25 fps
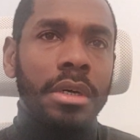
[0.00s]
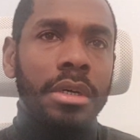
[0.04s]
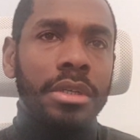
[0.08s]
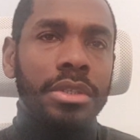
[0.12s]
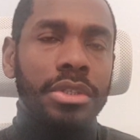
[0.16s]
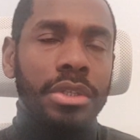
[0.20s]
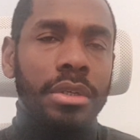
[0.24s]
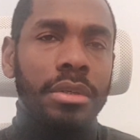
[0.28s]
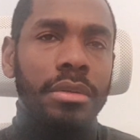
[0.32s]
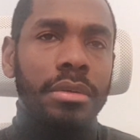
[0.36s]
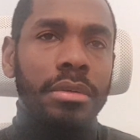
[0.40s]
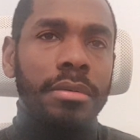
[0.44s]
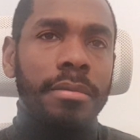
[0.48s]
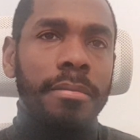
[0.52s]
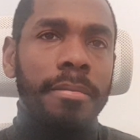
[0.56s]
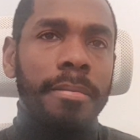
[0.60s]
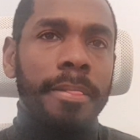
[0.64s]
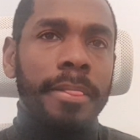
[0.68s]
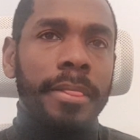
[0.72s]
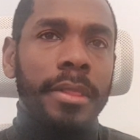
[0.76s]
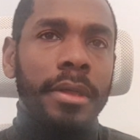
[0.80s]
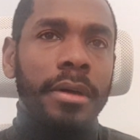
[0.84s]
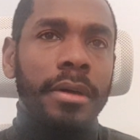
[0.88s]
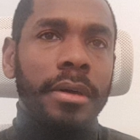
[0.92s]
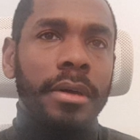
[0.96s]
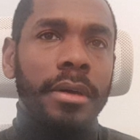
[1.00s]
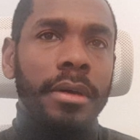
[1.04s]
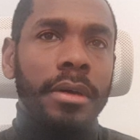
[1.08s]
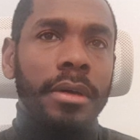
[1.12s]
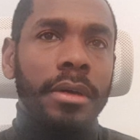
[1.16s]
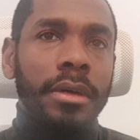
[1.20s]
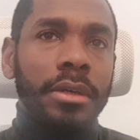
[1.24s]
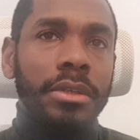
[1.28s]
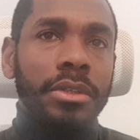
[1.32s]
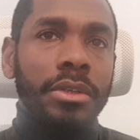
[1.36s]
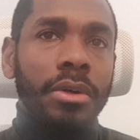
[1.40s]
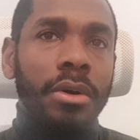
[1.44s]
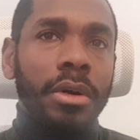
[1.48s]
to
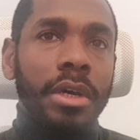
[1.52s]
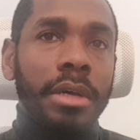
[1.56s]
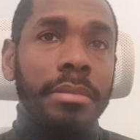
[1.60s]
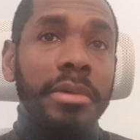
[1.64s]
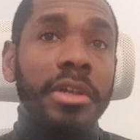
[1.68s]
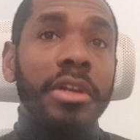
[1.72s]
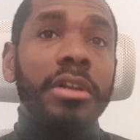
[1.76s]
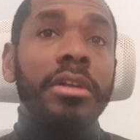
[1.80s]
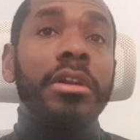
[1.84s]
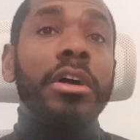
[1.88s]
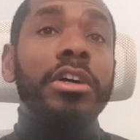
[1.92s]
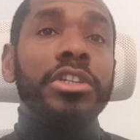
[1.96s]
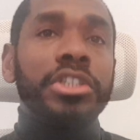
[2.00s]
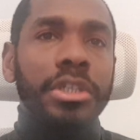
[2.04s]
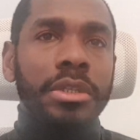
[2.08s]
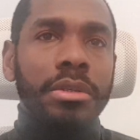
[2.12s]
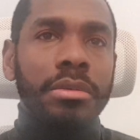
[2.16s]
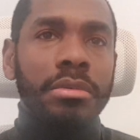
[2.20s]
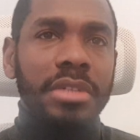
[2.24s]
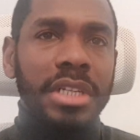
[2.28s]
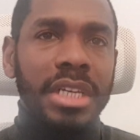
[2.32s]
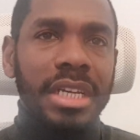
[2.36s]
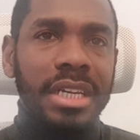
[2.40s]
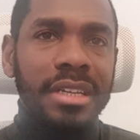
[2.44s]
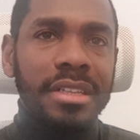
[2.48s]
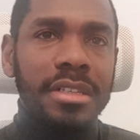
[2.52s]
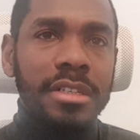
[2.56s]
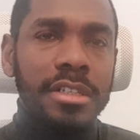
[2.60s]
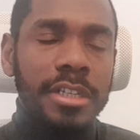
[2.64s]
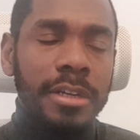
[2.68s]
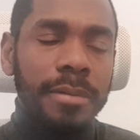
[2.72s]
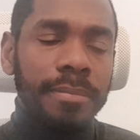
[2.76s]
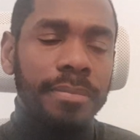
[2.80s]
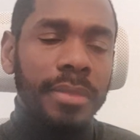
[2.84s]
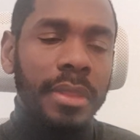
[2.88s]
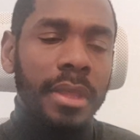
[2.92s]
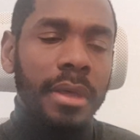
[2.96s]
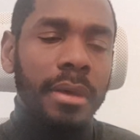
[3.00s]
your immunological needs,
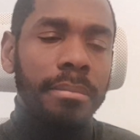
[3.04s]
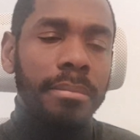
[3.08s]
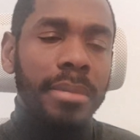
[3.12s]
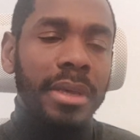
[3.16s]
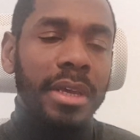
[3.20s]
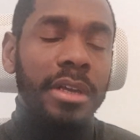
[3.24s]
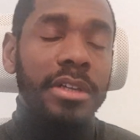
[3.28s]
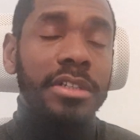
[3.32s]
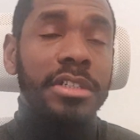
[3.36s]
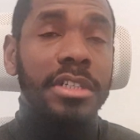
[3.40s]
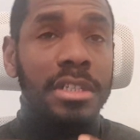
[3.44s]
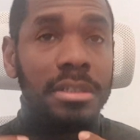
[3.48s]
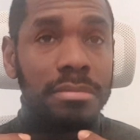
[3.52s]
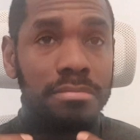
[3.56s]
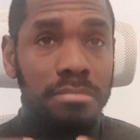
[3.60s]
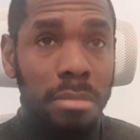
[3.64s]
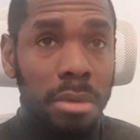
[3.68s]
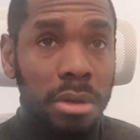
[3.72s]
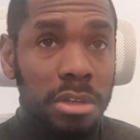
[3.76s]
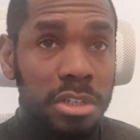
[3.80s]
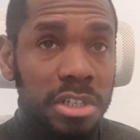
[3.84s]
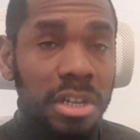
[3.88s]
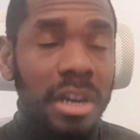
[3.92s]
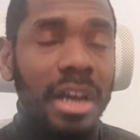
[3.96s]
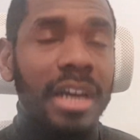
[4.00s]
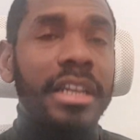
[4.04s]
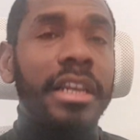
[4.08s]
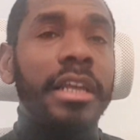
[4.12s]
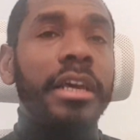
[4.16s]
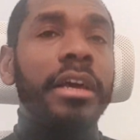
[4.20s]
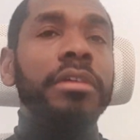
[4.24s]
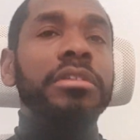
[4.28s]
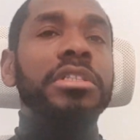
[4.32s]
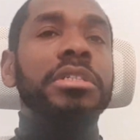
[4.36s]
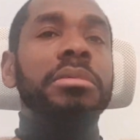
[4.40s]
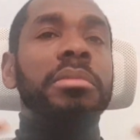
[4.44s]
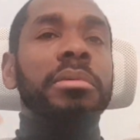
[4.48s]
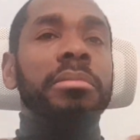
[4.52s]
because it's most likely
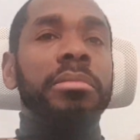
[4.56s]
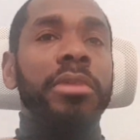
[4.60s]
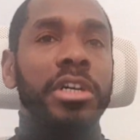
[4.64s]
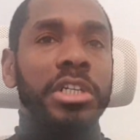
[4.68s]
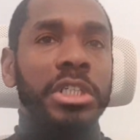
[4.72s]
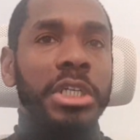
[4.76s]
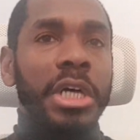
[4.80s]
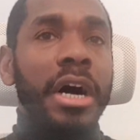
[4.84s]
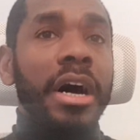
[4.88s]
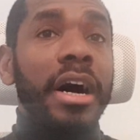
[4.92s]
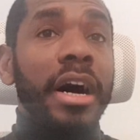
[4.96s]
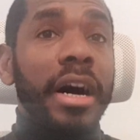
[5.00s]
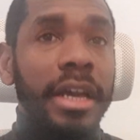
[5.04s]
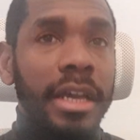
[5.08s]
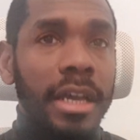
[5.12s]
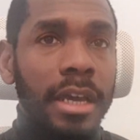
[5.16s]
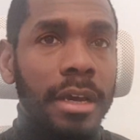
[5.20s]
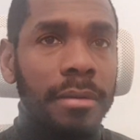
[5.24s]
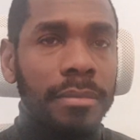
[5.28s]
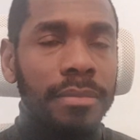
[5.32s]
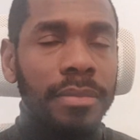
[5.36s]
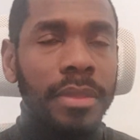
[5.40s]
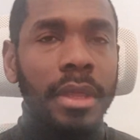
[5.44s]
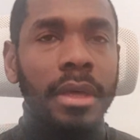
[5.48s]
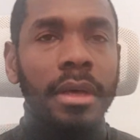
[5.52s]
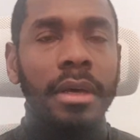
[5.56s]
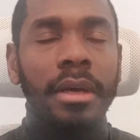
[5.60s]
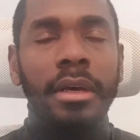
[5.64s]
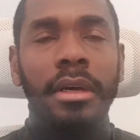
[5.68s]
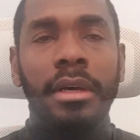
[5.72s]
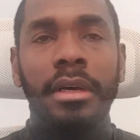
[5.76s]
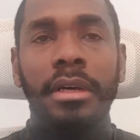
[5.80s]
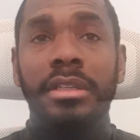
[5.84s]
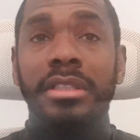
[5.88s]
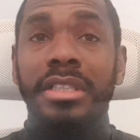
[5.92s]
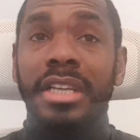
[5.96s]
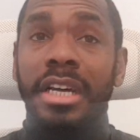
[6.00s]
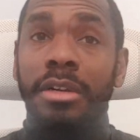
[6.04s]
going to be much higher
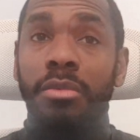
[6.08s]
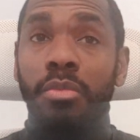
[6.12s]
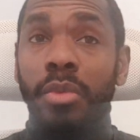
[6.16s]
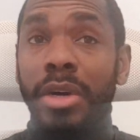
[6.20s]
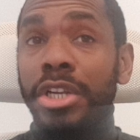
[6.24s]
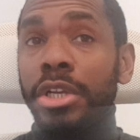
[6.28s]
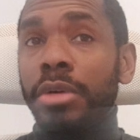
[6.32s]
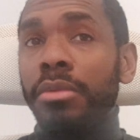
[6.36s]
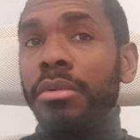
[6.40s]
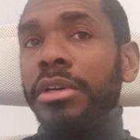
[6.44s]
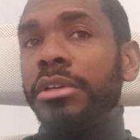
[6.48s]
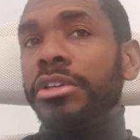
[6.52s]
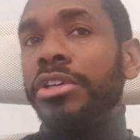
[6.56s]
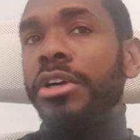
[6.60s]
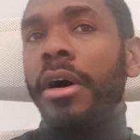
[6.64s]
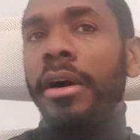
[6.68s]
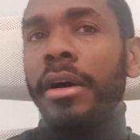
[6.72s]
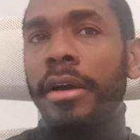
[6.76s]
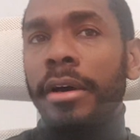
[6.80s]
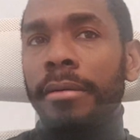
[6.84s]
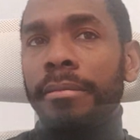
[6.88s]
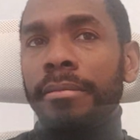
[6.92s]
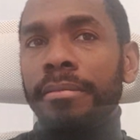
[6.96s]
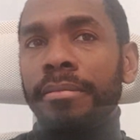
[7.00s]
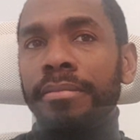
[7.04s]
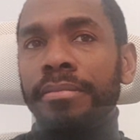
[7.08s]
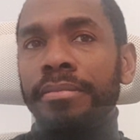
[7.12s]
than when you were younger.